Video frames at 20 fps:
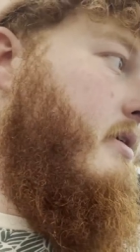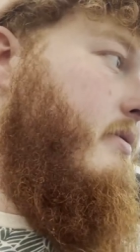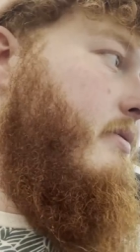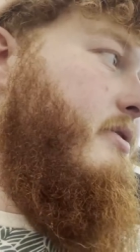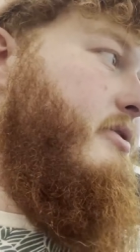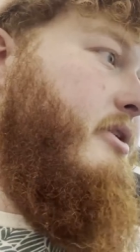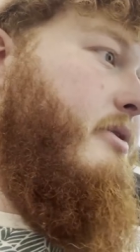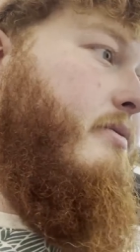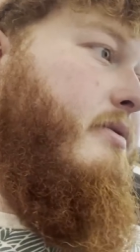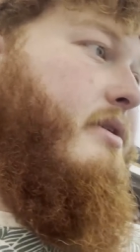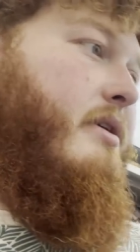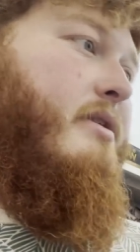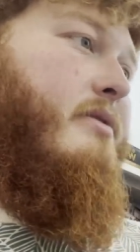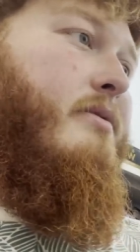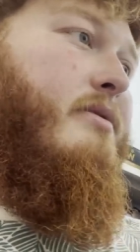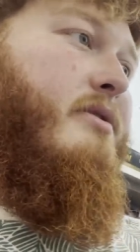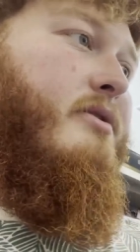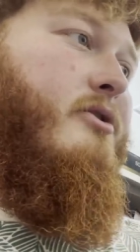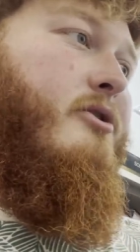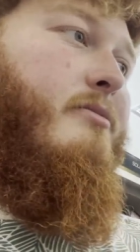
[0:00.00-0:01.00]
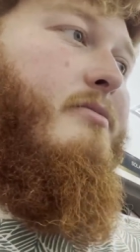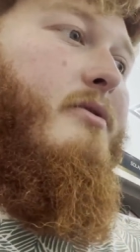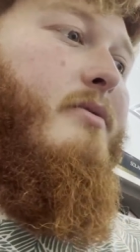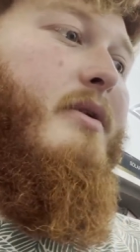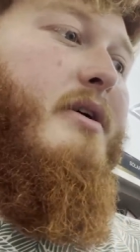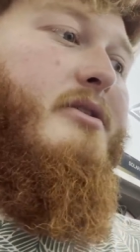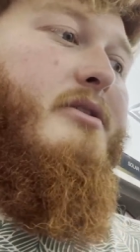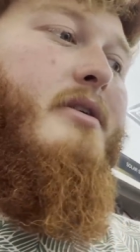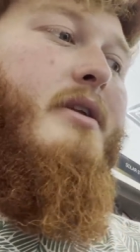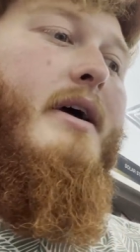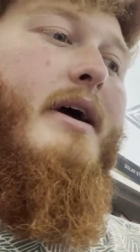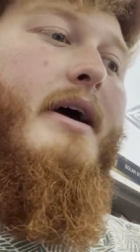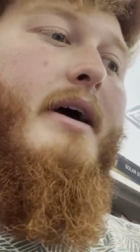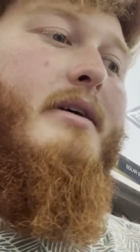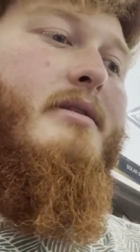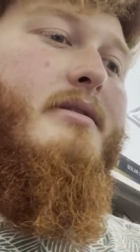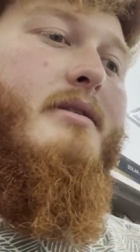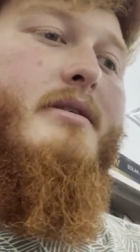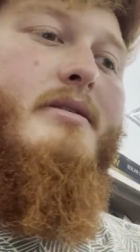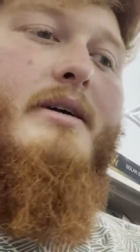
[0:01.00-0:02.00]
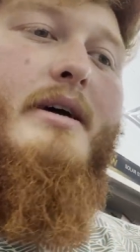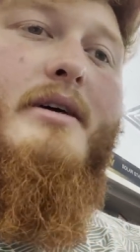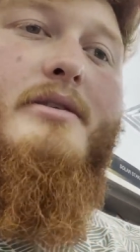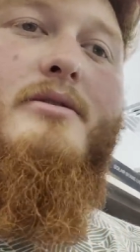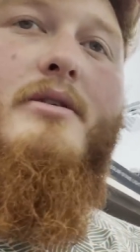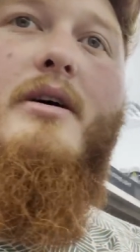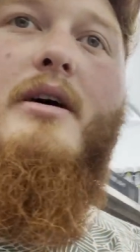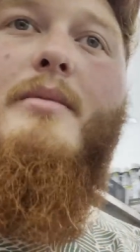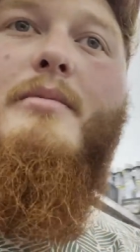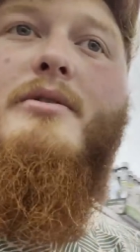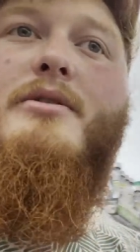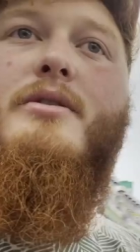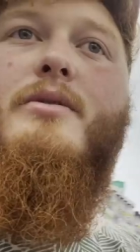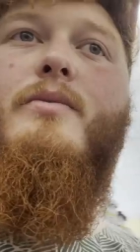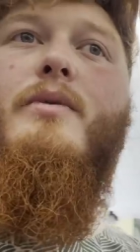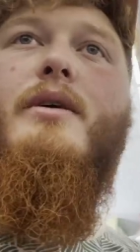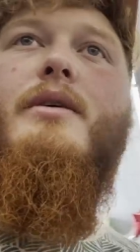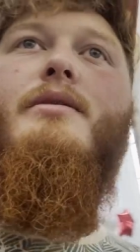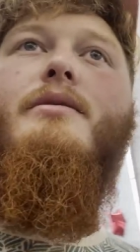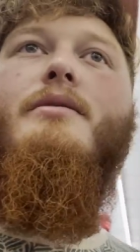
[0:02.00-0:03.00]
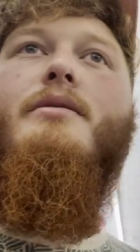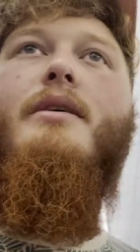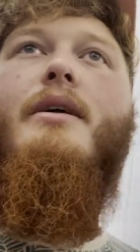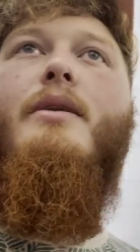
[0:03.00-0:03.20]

which I realized was a stupid question to ask because I asked her how much it was,